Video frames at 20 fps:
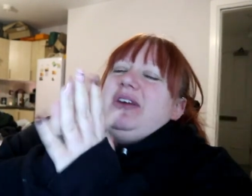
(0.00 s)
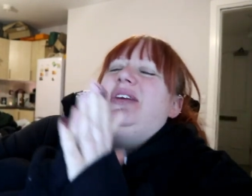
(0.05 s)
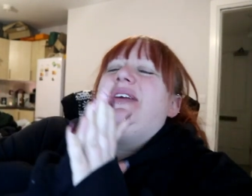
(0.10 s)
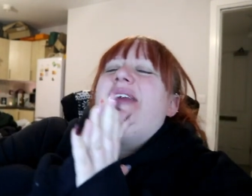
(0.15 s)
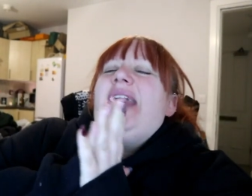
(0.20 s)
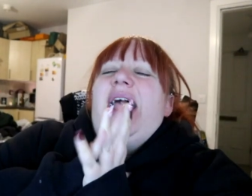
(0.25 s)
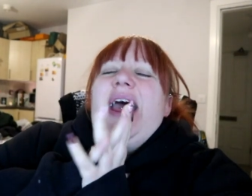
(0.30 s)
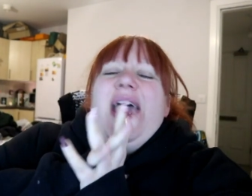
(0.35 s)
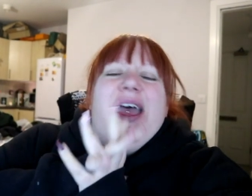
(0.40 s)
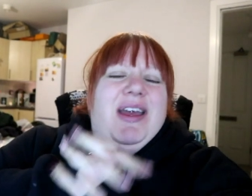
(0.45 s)

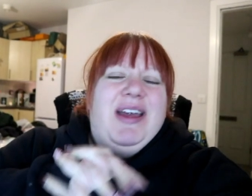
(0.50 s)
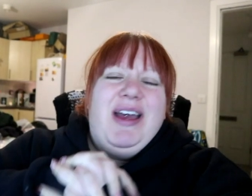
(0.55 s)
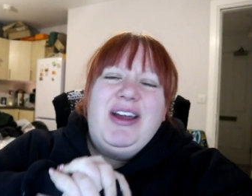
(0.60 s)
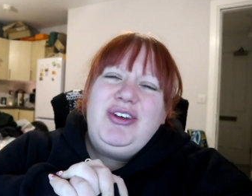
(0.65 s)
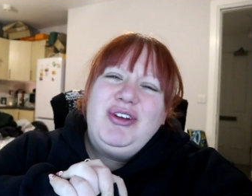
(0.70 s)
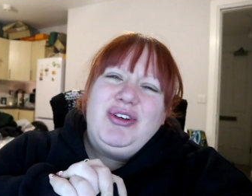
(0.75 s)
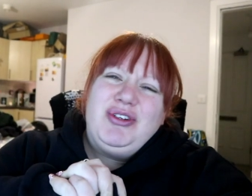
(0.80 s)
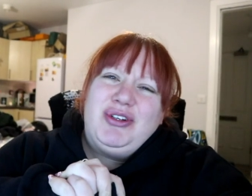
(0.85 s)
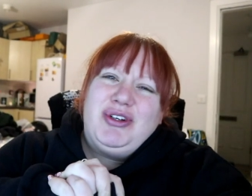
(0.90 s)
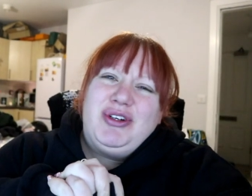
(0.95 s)
yeah, I
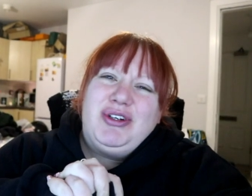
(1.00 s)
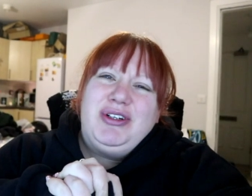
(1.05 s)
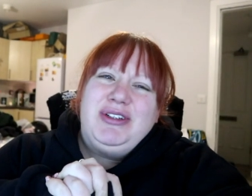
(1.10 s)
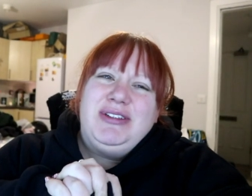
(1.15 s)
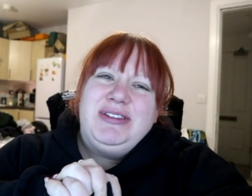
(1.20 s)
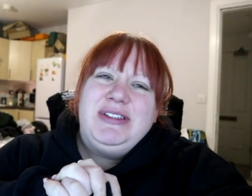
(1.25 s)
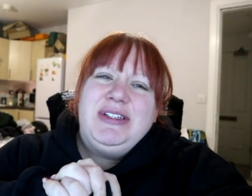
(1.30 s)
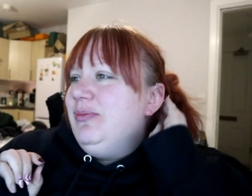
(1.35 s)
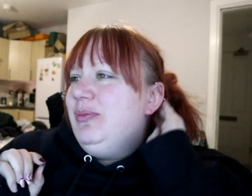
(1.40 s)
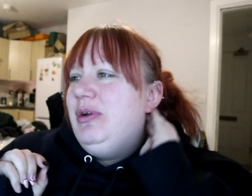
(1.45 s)
don't know.
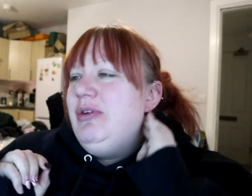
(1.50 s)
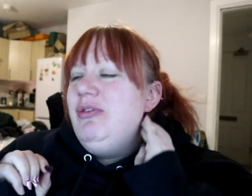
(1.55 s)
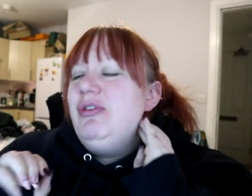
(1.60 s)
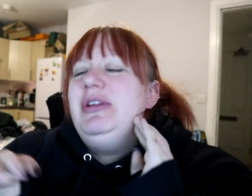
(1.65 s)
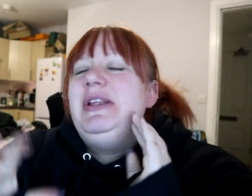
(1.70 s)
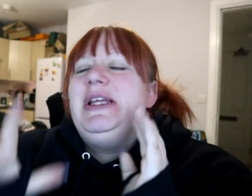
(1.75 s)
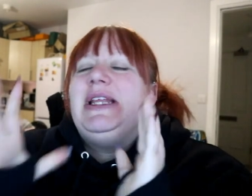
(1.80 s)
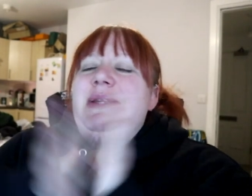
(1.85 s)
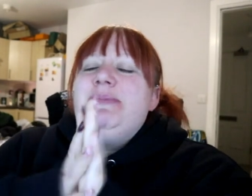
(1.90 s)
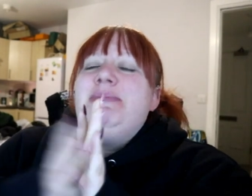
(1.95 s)
We're
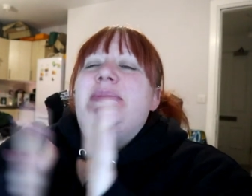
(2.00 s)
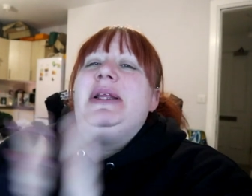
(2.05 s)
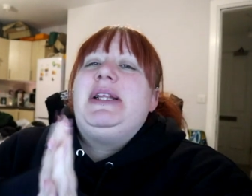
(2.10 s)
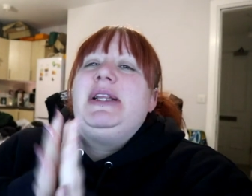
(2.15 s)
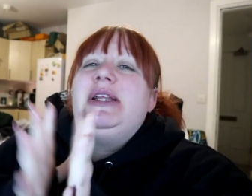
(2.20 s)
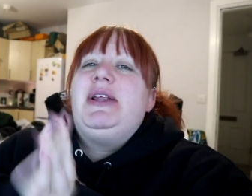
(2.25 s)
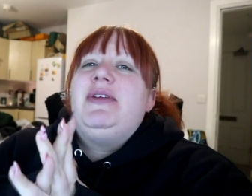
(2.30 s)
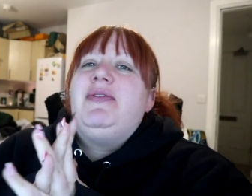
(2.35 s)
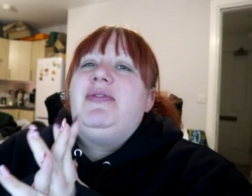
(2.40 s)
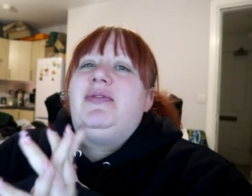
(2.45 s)
only in the
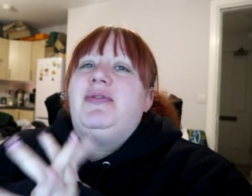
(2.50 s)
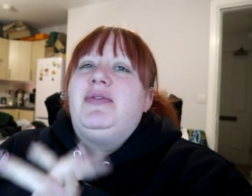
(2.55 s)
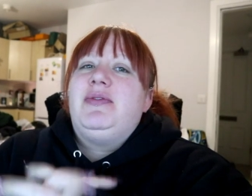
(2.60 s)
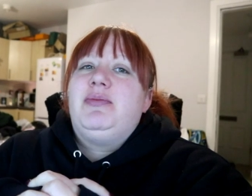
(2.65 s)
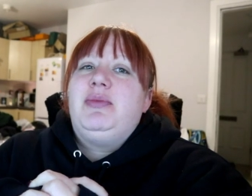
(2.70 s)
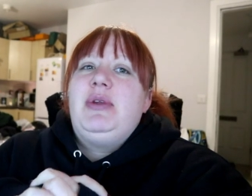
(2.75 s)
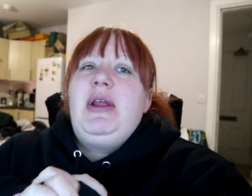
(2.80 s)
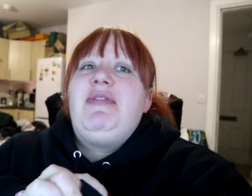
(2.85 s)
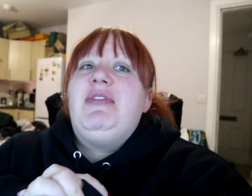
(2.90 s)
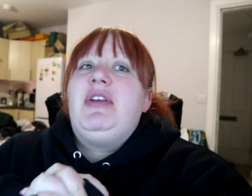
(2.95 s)
middle of,
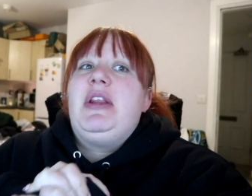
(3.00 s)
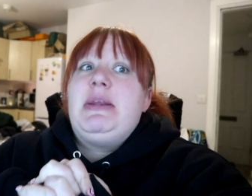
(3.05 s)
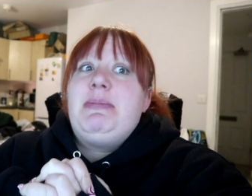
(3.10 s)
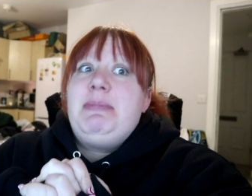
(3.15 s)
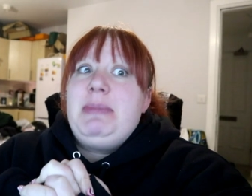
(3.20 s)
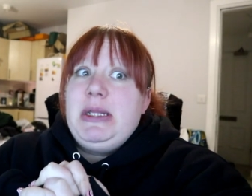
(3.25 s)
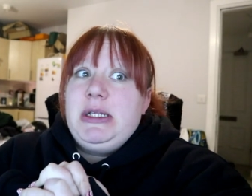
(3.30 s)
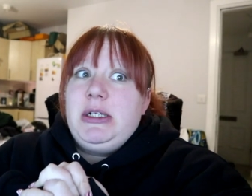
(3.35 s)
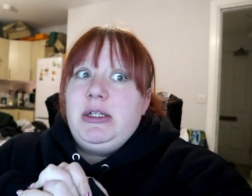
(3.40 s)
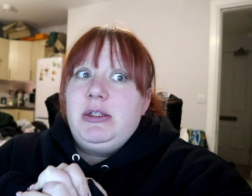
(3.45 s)
we're not even in the
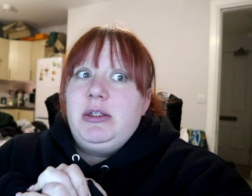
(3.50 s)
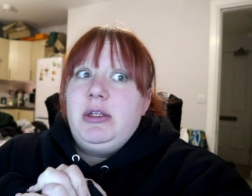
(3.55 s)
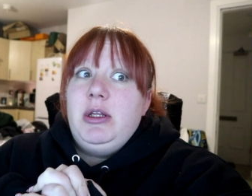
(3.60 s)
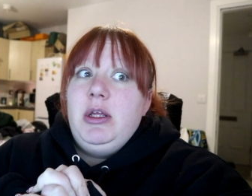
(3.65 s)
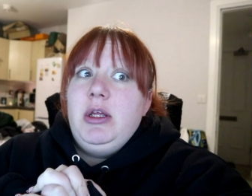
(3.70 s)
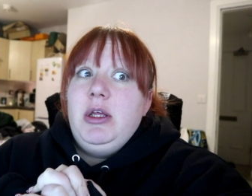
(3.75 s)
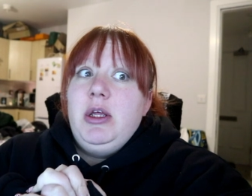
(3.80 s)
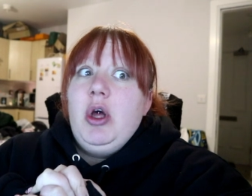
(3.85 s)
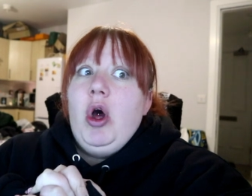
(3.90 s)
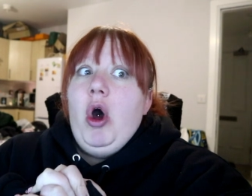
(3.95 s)
middle
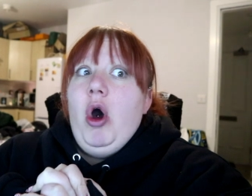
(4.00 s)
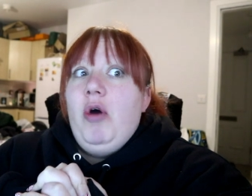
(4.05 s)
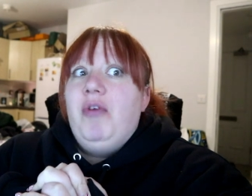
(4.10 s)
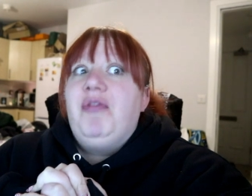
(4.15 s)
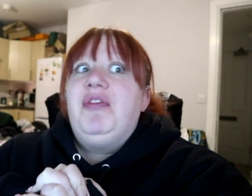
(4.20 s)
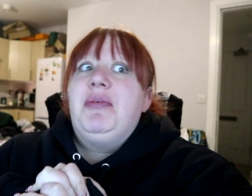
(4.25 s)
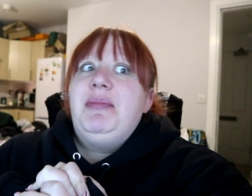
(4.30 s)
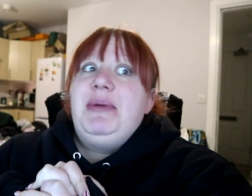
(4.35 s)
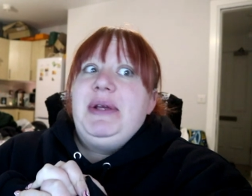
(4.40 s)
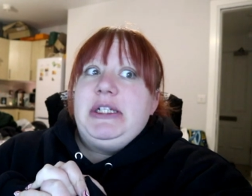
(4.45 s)
of
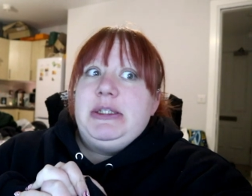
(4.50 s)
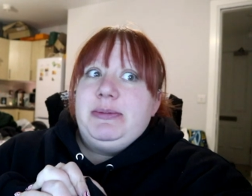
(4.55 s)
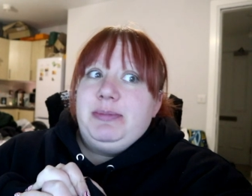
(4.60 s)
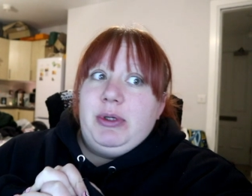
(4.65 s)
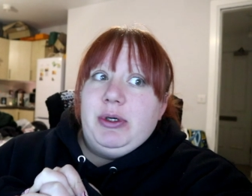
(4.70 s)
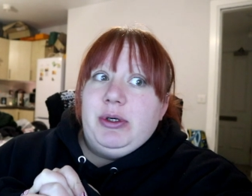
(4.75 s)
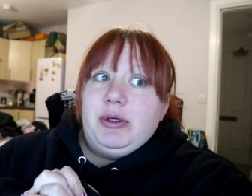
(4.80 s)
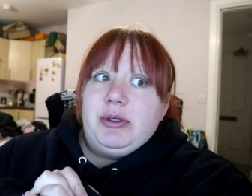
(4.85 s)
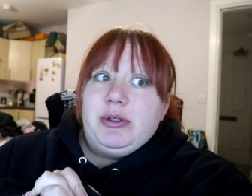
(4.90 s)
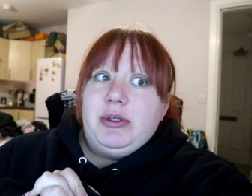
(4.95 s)
the middle
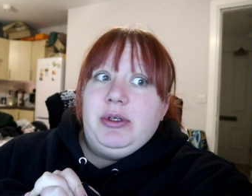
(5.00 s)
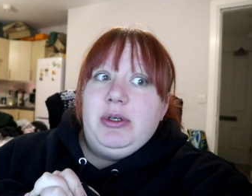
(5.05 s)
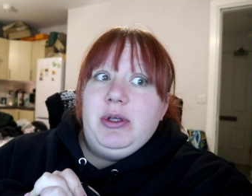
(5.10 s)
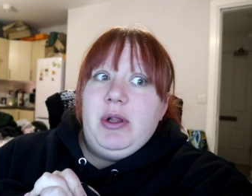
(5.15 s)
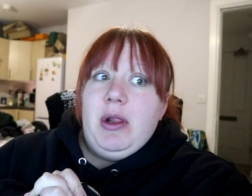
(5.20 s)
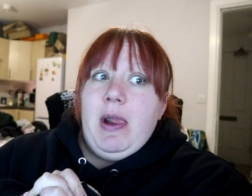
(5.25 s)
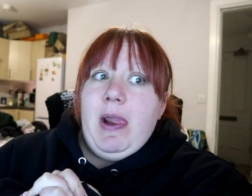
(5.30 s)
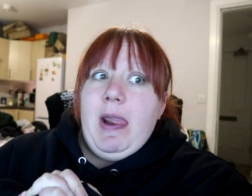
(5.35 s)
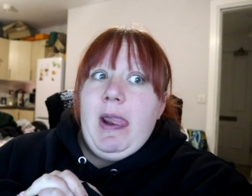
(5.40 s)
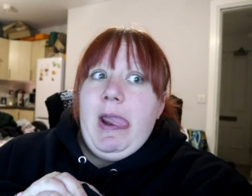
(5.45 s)
book.
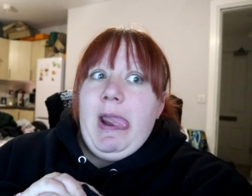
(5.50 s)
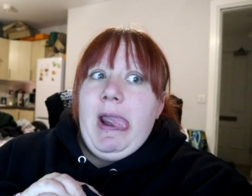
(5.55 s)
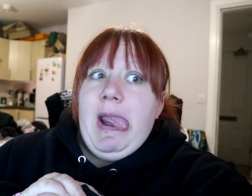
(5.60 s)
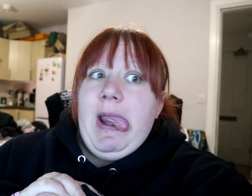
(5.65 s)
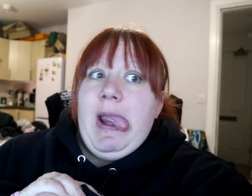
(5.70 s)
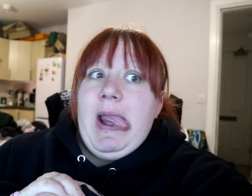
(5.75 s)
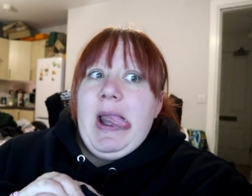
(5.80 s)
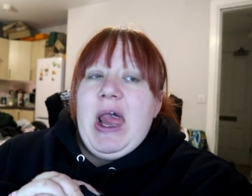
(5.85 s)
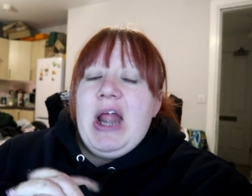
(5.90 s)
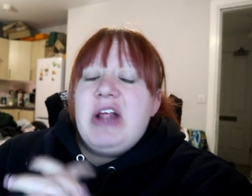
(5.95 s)

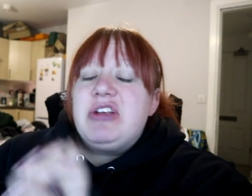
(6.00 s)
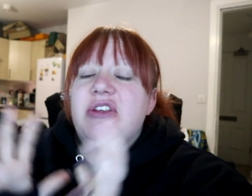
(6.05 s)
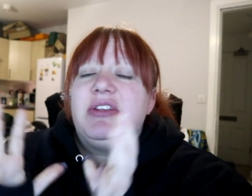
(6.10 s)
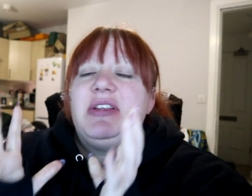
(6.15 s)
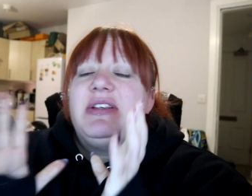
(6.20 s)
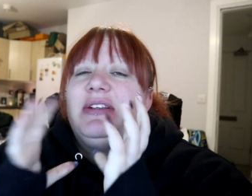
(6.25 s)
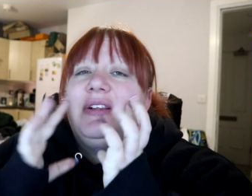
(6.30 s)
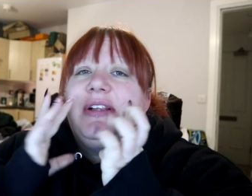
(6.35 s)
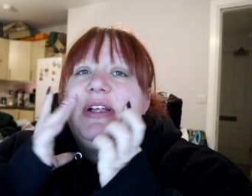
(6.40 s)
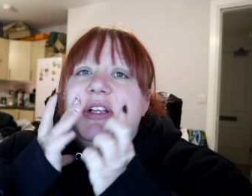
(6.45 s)
So
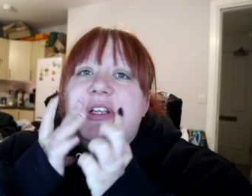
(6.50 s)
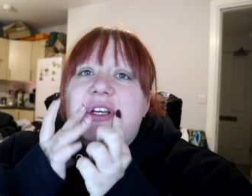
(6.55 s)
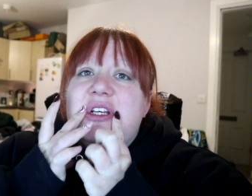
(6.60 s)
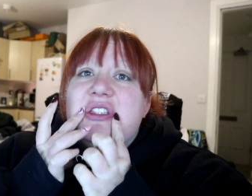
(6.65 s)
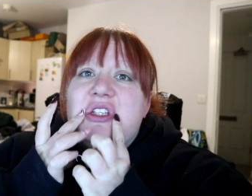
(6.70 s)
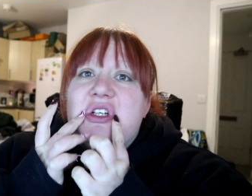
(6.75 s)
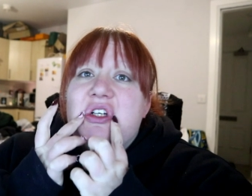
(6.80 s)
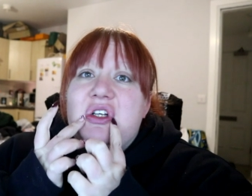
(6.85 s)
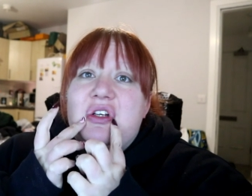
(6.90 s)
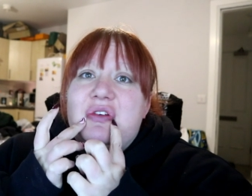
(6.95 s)
this clearly
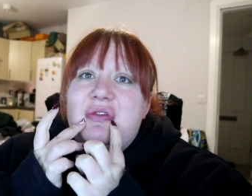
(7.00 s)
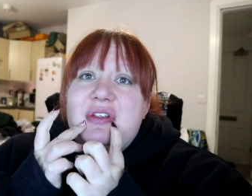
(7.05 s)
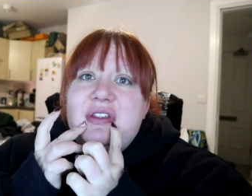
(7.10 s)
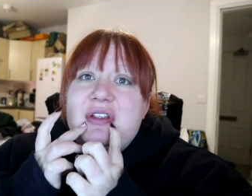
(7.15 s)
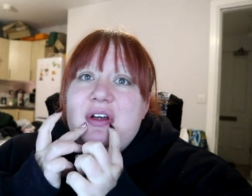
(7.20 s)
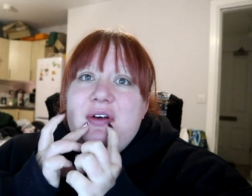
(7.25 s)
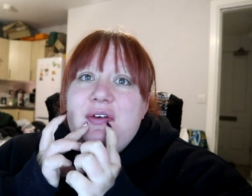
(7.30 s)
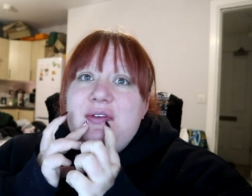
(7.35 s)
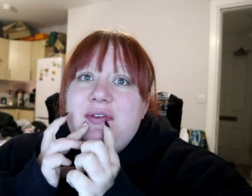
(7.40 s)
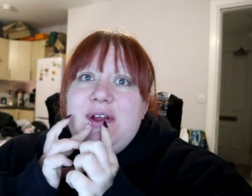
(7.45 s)
isn't going to
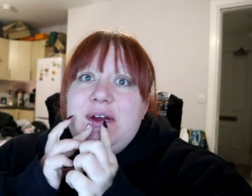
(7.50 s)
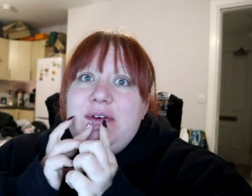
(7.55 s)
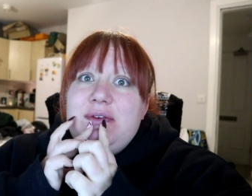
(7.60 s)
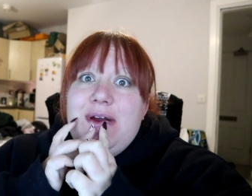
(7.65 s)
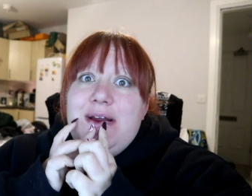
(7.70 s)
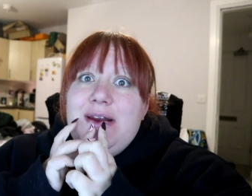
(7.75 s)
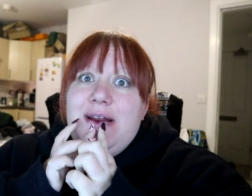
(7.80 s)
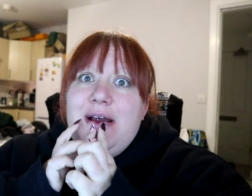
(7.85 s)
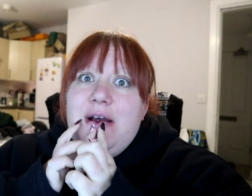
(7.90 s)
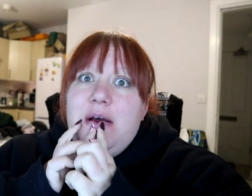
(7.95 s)
resolve like
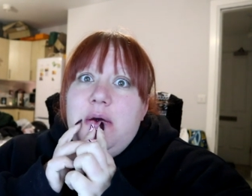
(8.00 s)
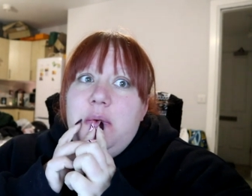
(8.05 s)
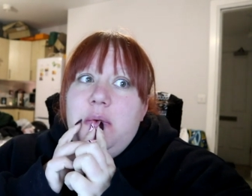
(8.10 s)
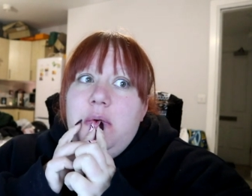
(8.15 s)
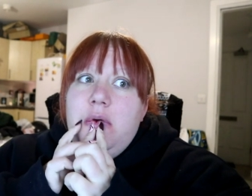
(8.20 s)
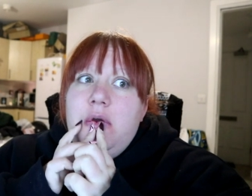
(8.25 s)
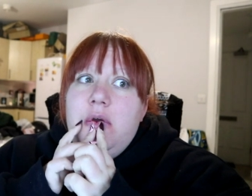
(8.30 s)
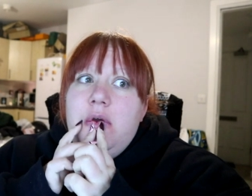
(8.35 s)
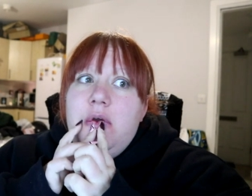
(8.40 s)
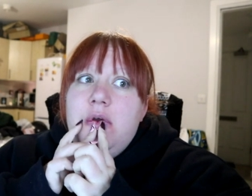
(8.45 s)
right now,